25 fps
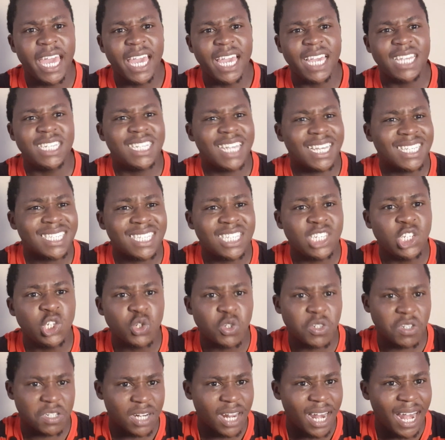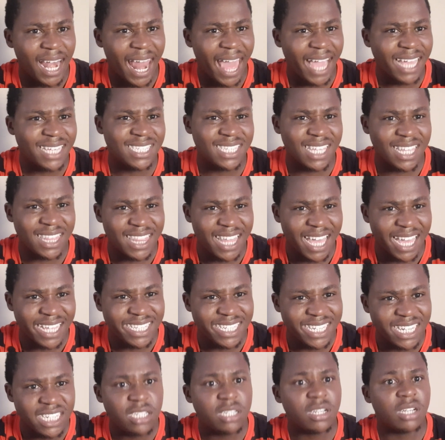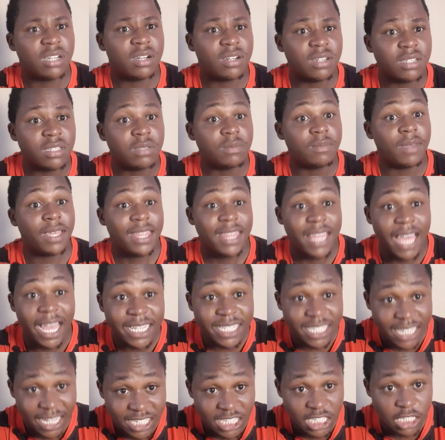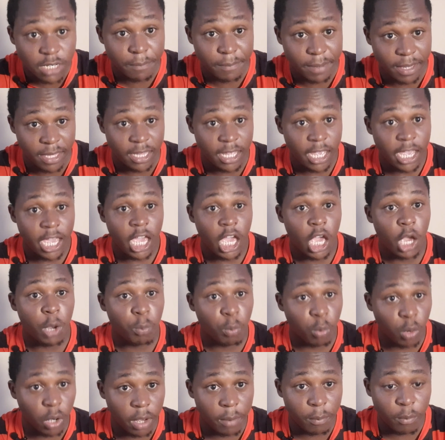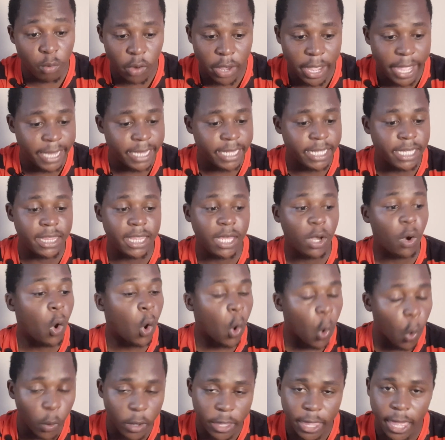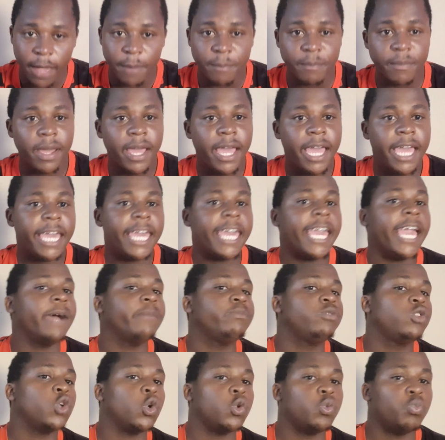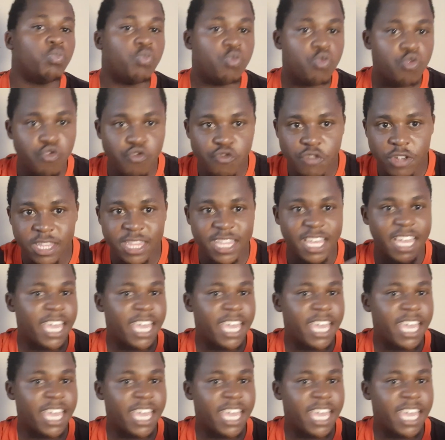He just neutralized their dangerous men, their danger men, Nguemo, and the whole game kept on moving.